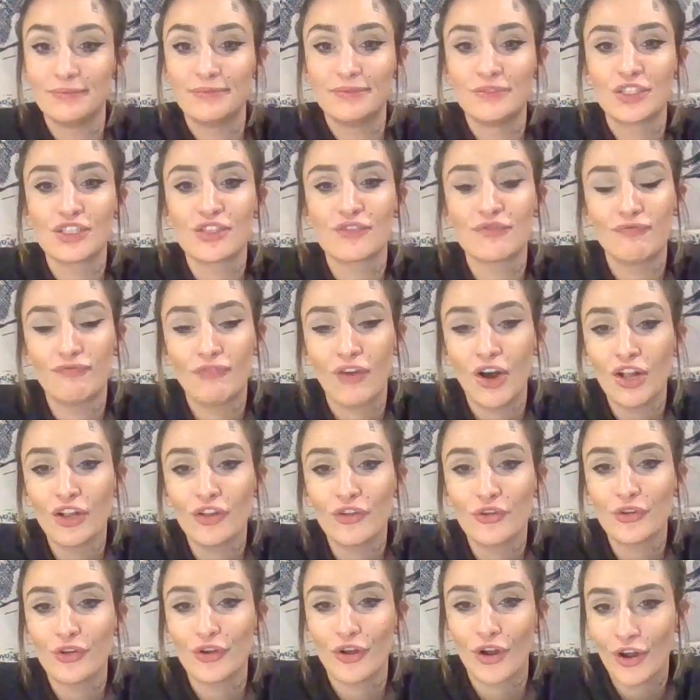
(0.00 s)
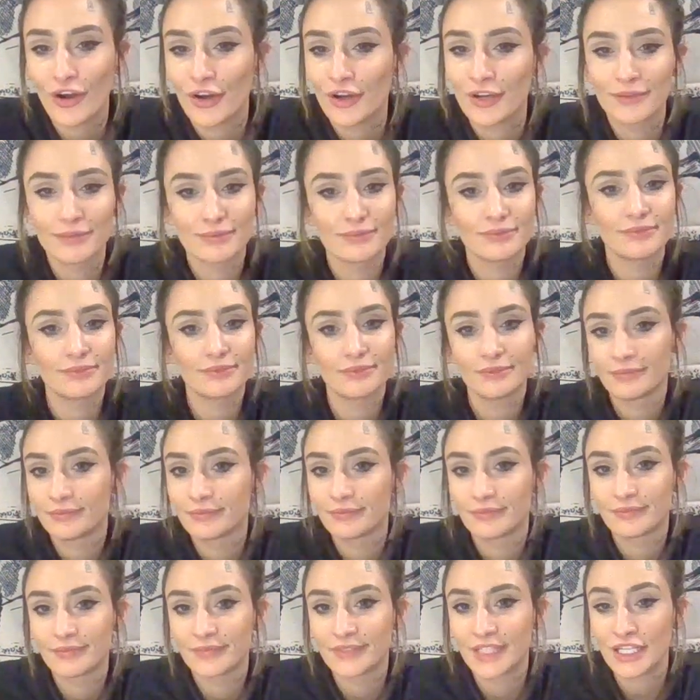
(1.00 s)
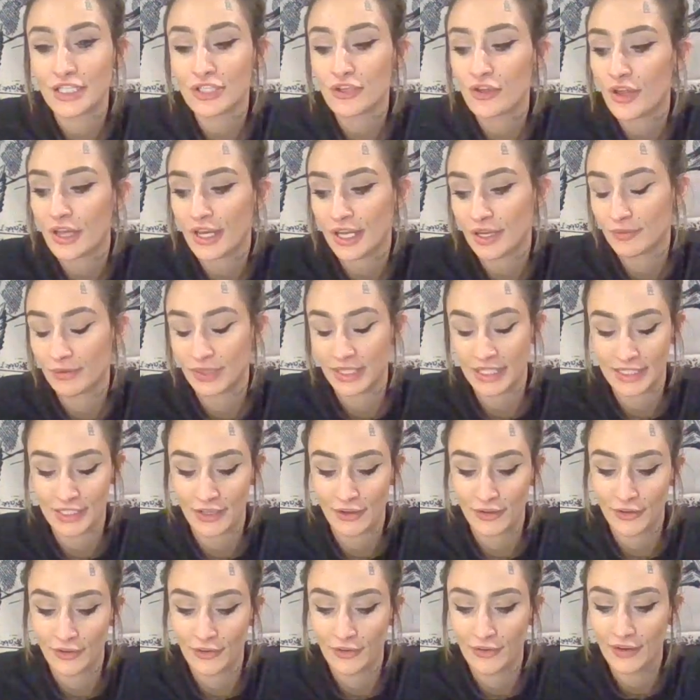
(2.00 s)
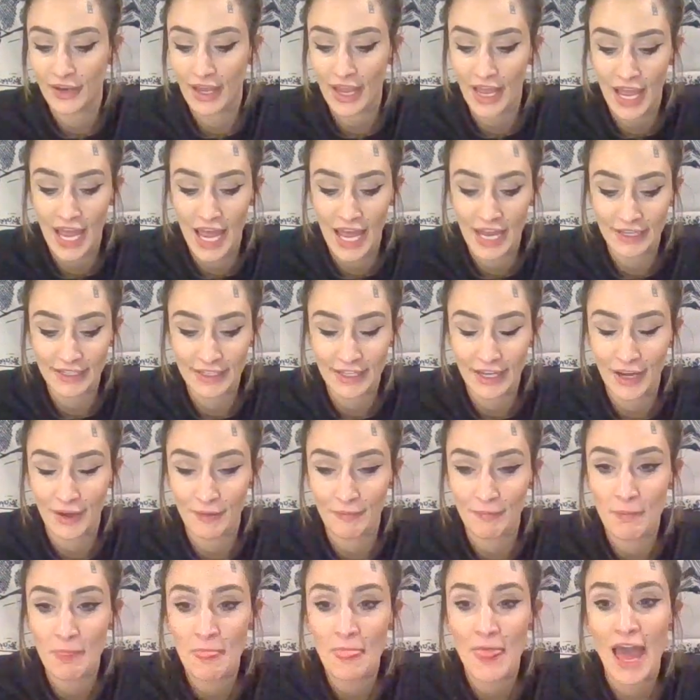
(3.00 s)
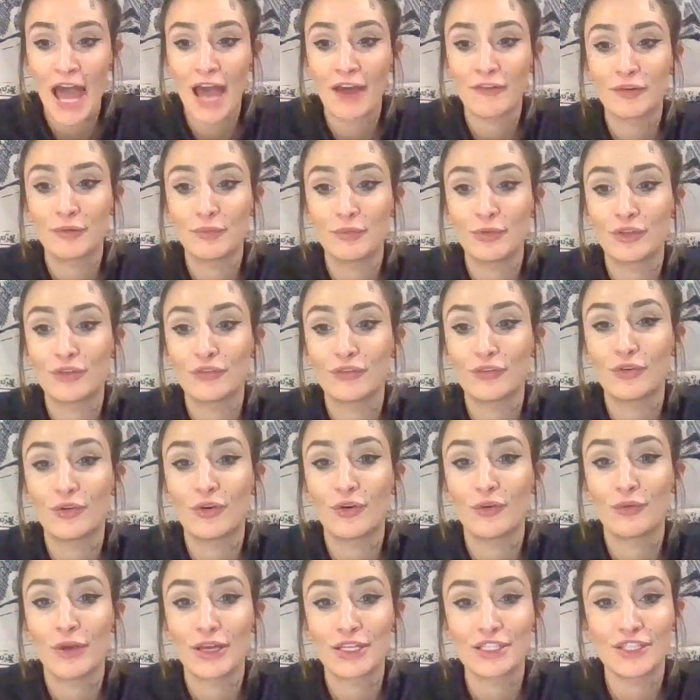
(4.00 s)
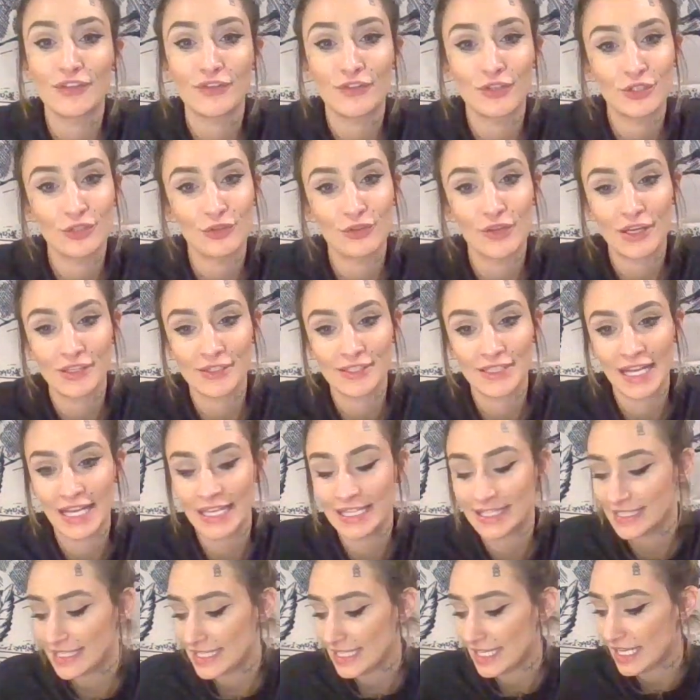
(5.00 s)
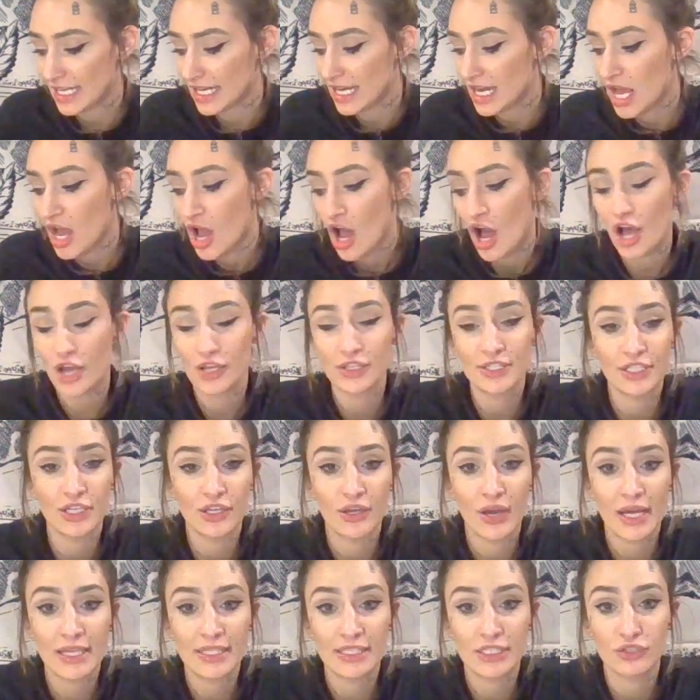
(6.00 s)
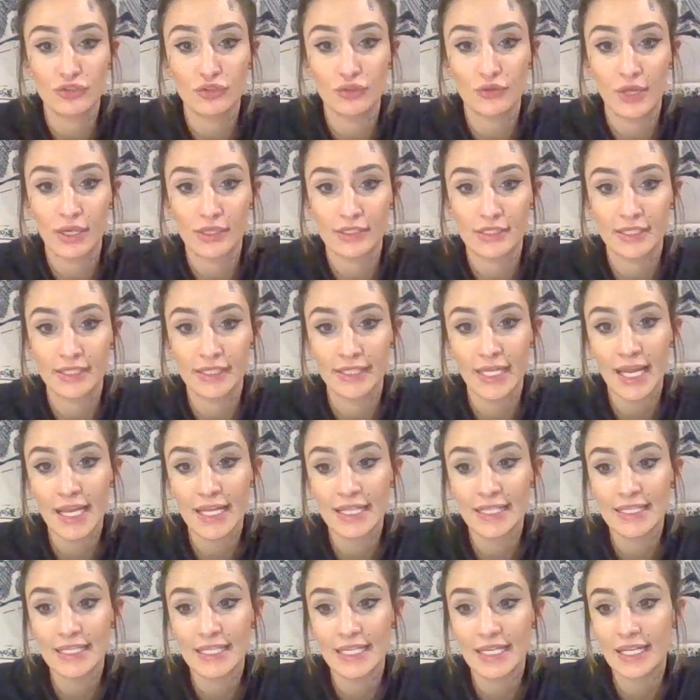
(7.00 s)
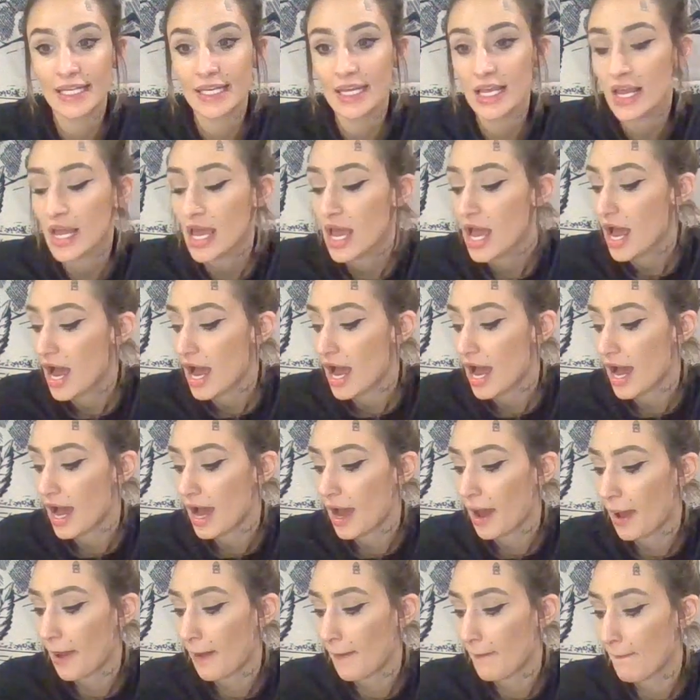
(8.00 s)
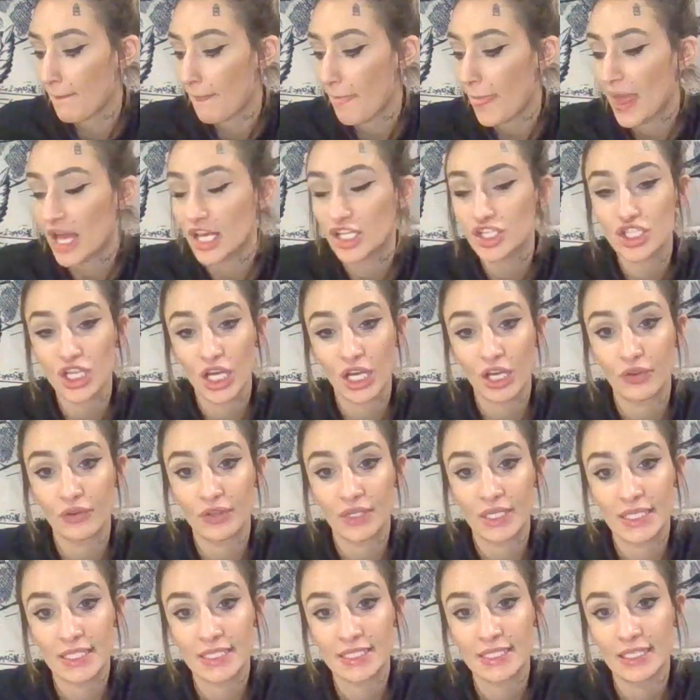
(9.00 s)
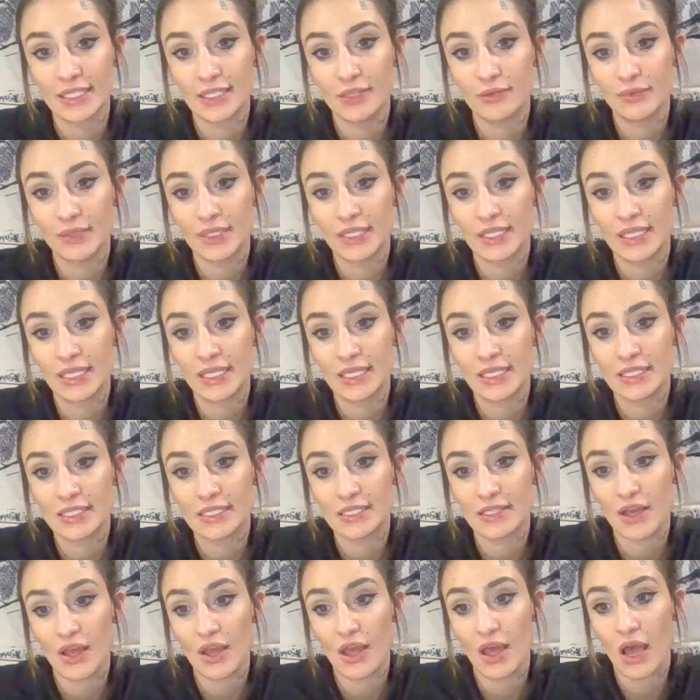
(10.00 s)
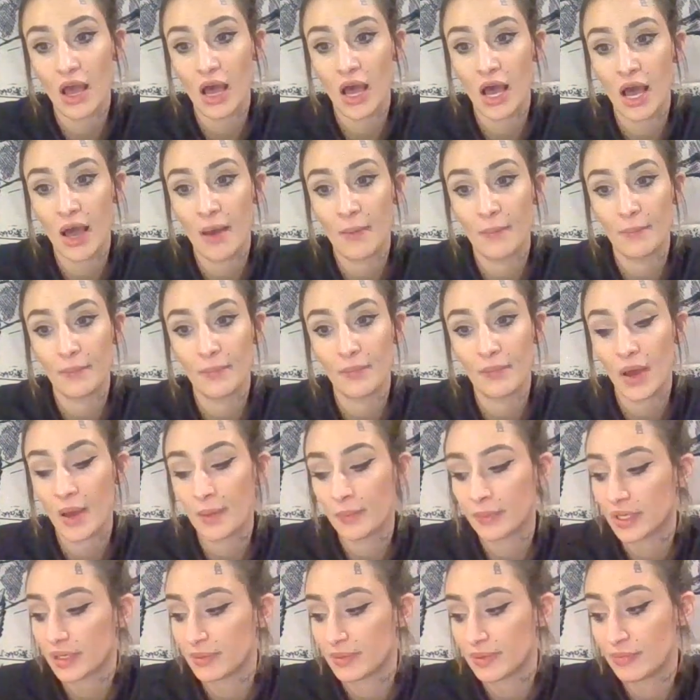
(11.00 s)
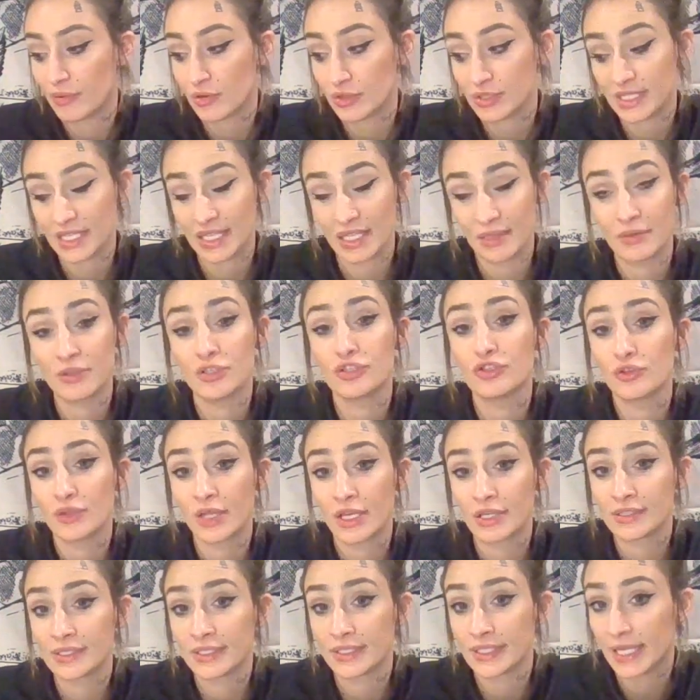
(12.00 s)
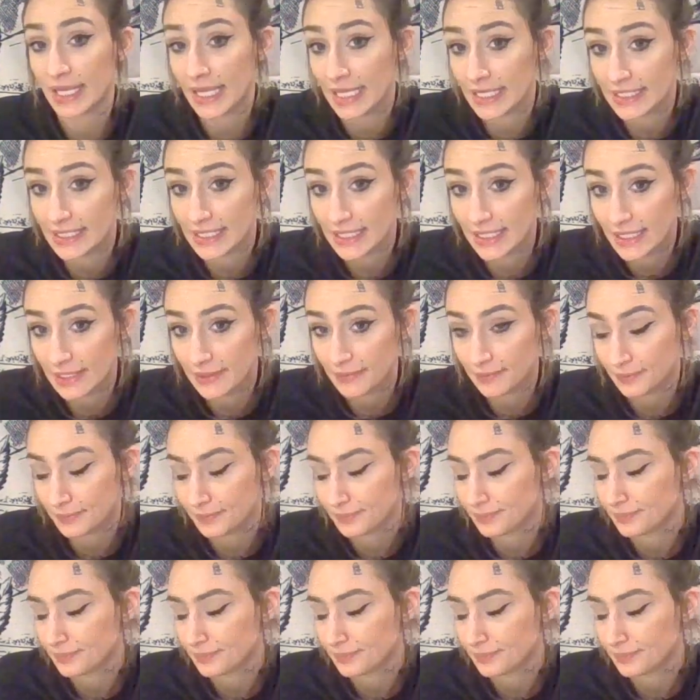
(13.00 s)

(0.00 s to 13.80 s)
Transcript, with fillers: Just follow your heart. That's all I can really tell you. And um, have a beautiful rest of your 2018. I'll see you guys in 2019. Um, check out the extended readings. Um, I'm going to be posting them in 2019.